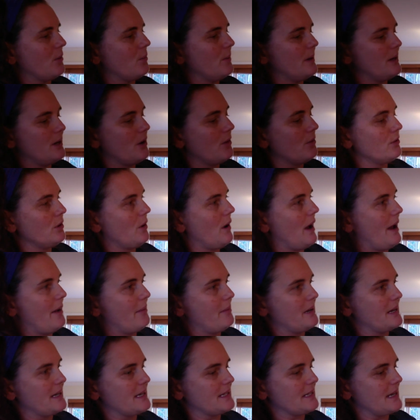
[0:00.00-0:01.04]
We don't know how
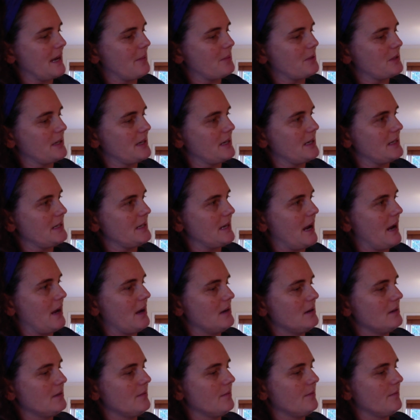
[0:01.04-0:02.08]
many steps it is yet.
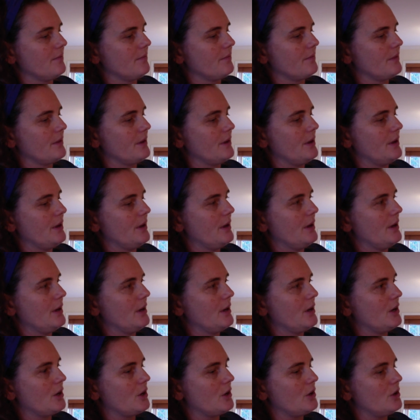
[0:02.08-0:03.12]

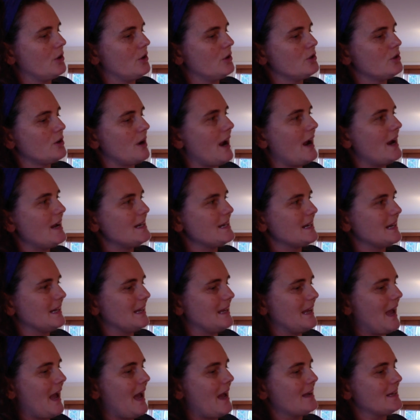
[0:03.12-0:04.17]
You're trying to
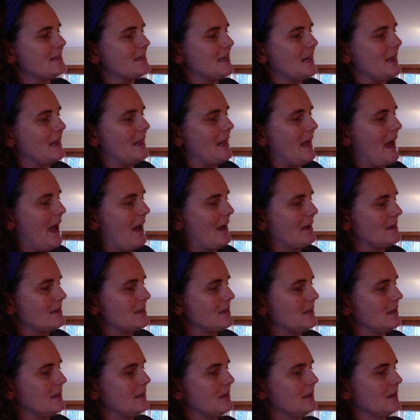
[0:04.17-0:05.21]
get to
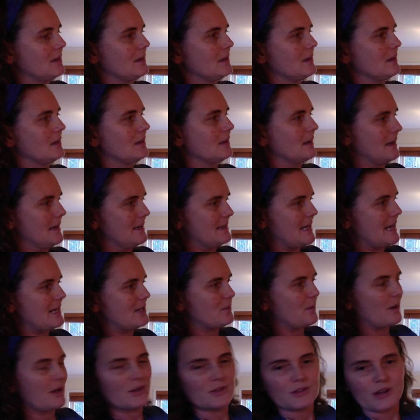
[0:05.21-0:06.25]
that, because that's
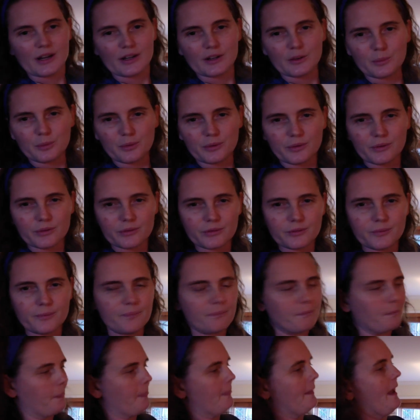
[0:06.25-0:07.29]
what you're trying to prove.
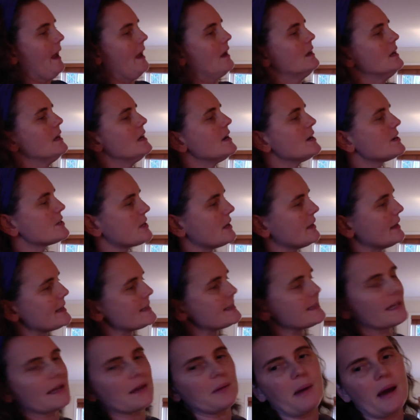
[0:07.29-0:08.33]
Okay, so
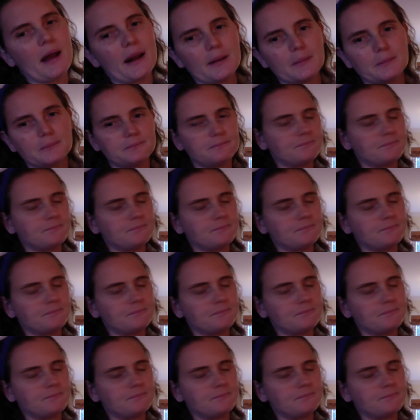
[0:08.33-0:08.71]
let's think about it.